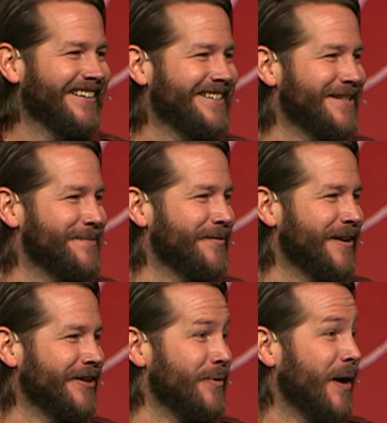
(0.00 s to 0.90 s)
she's moved
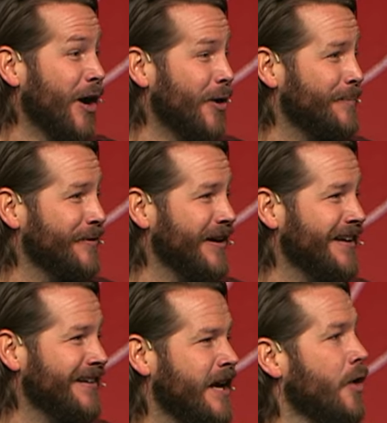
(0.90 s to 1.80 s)
on. You hope,
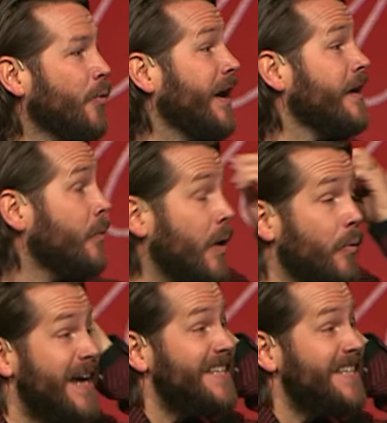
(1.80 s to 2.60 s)
right? When we